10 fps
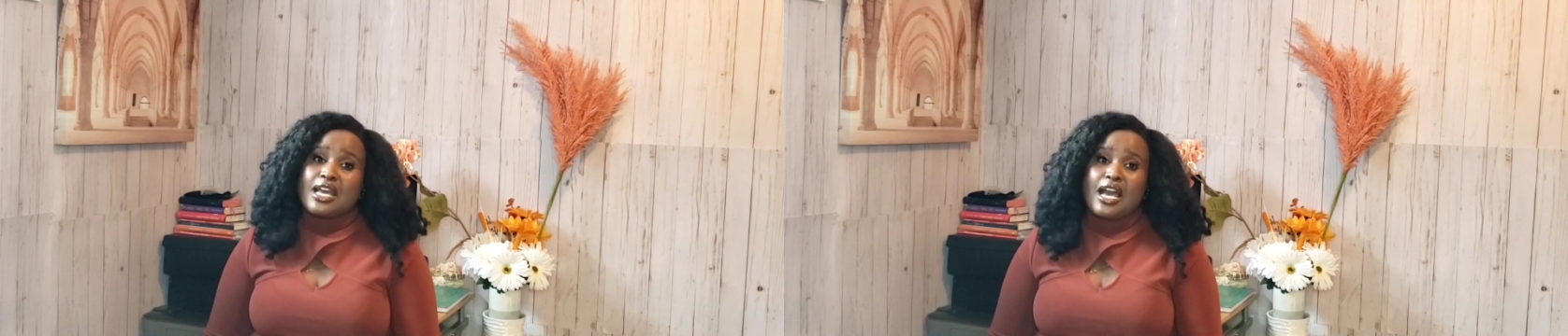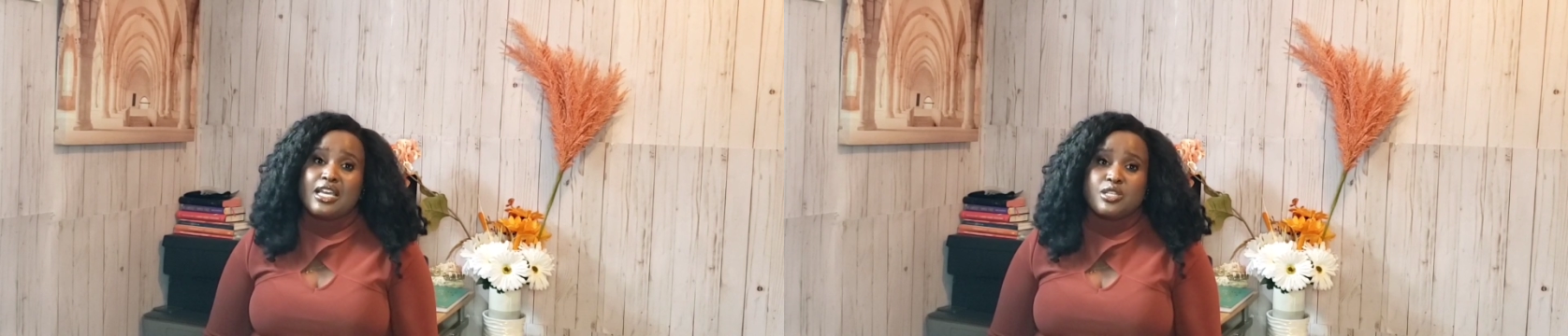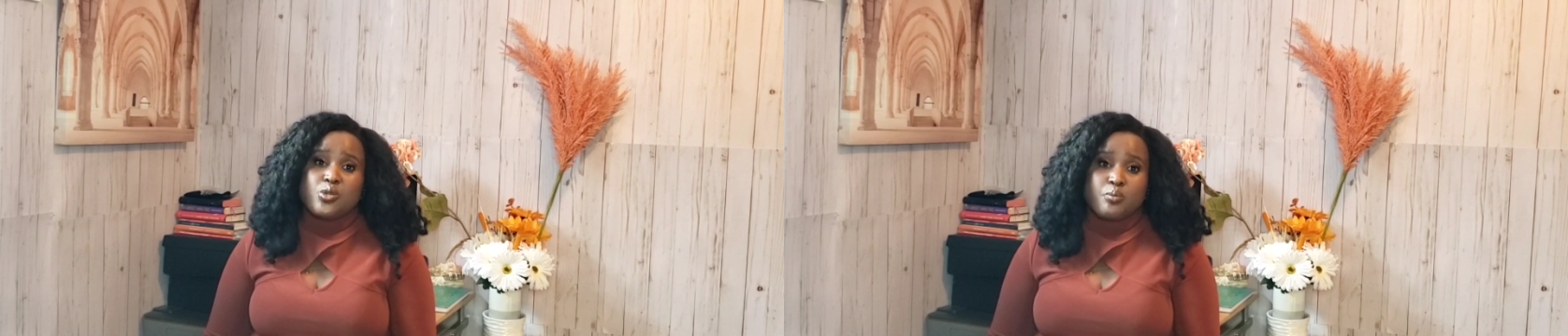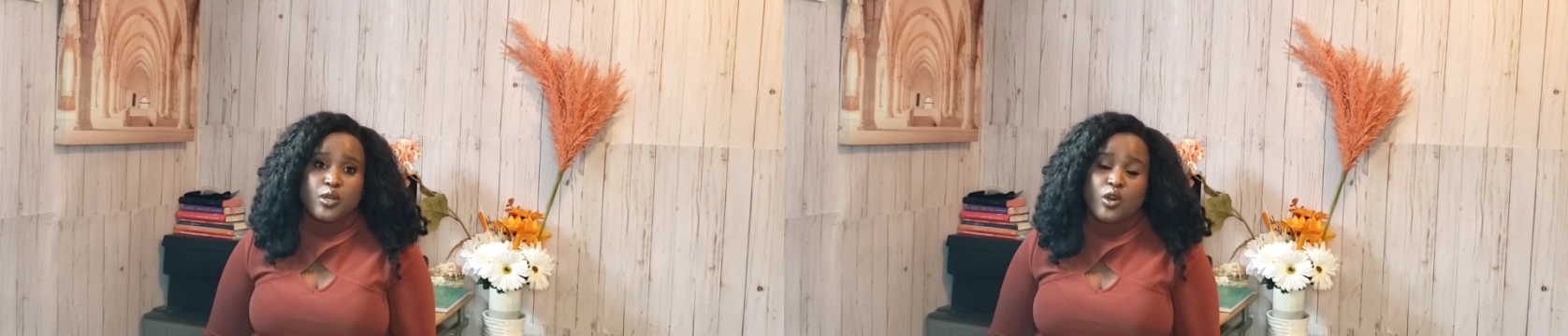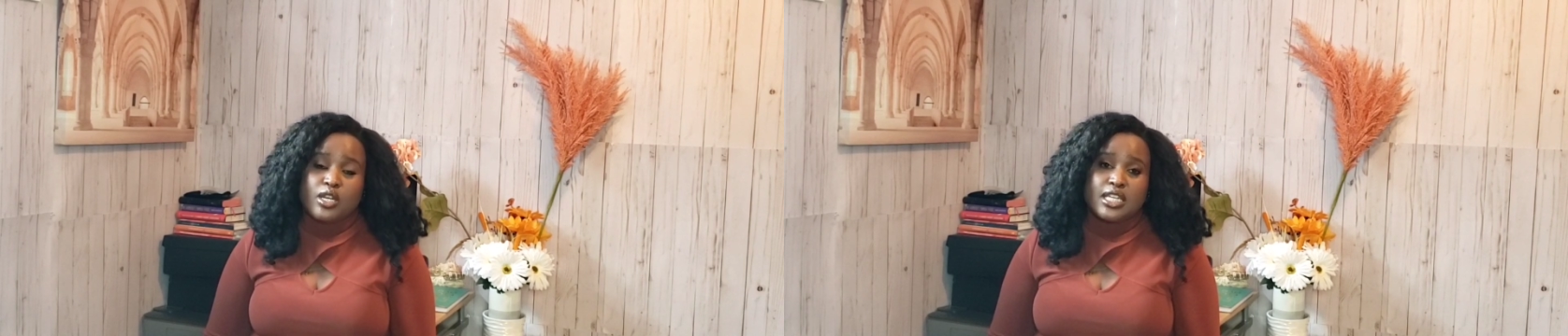Guys, to
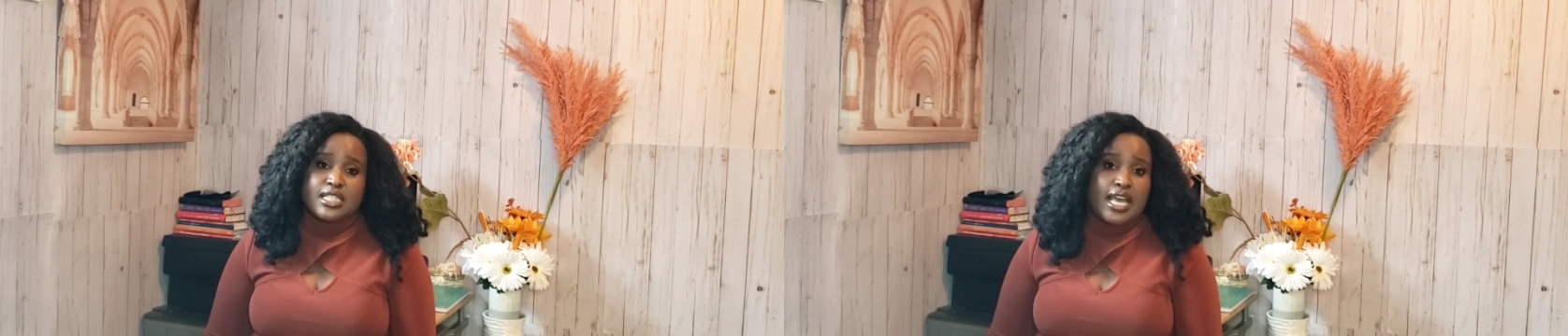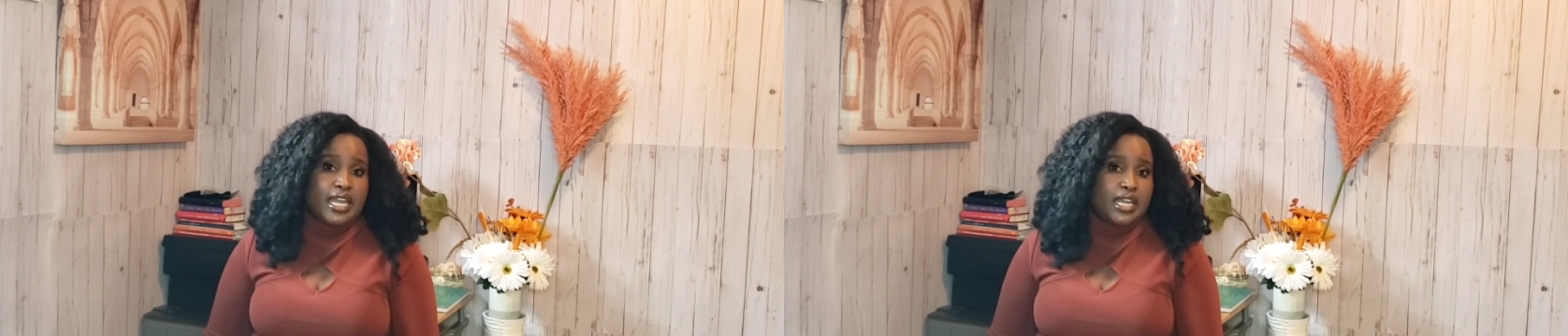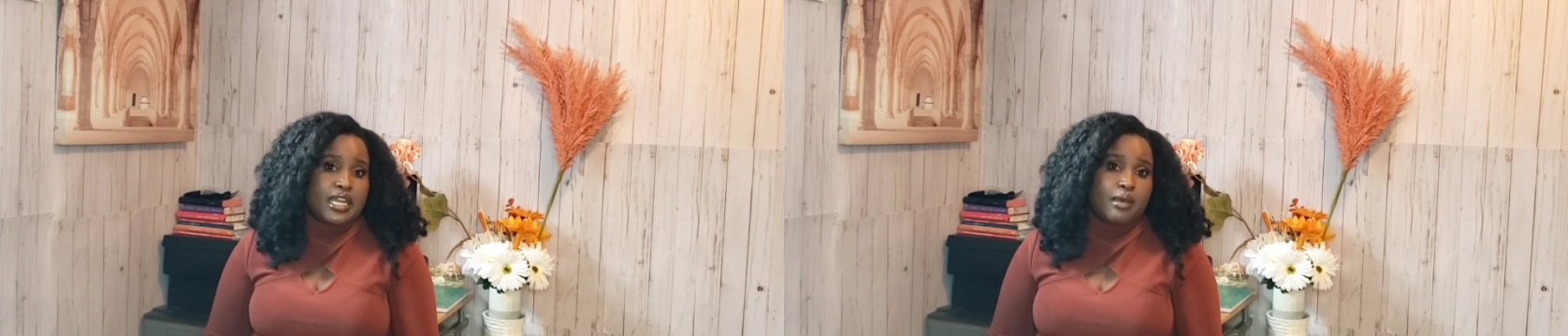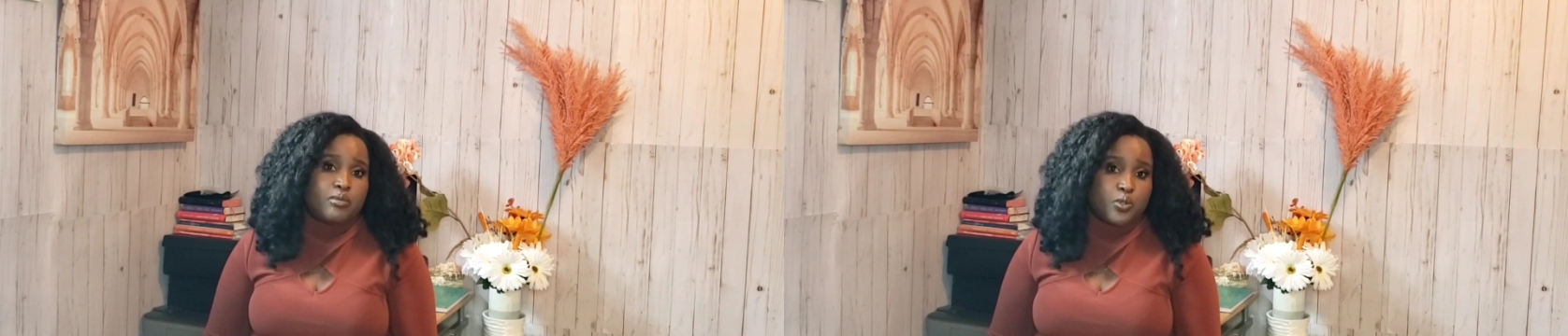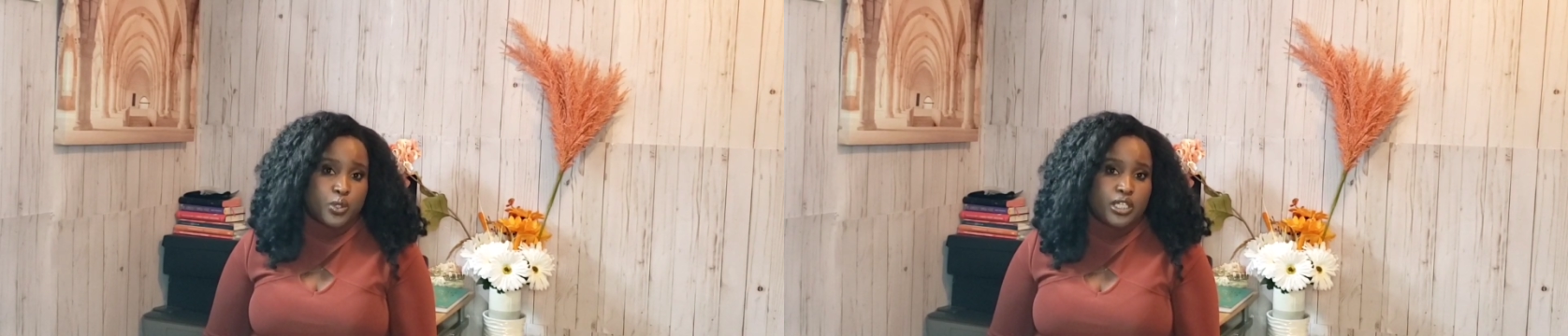be honest, I ended
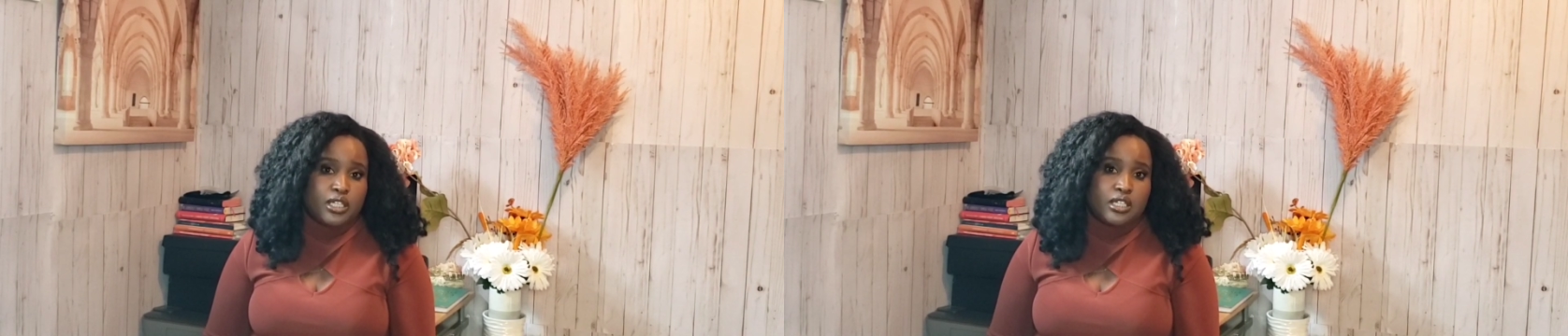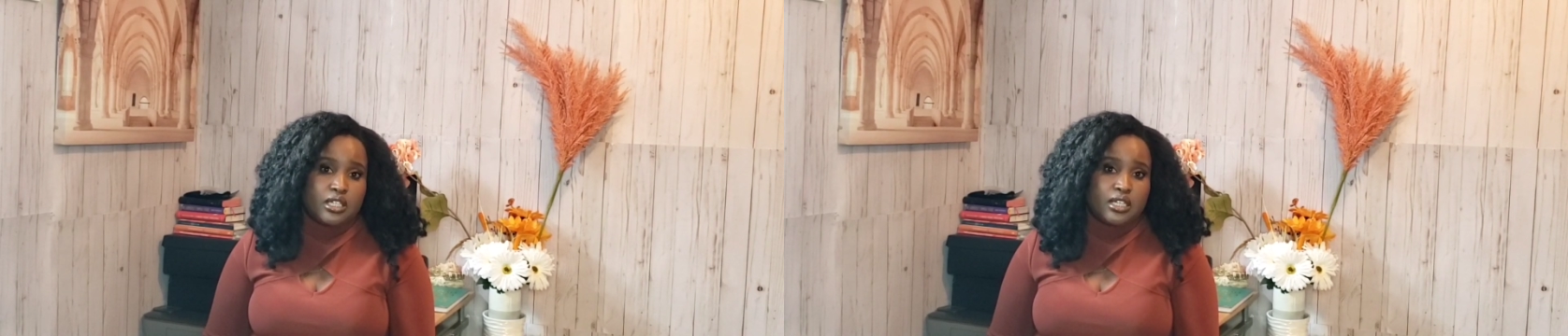up doing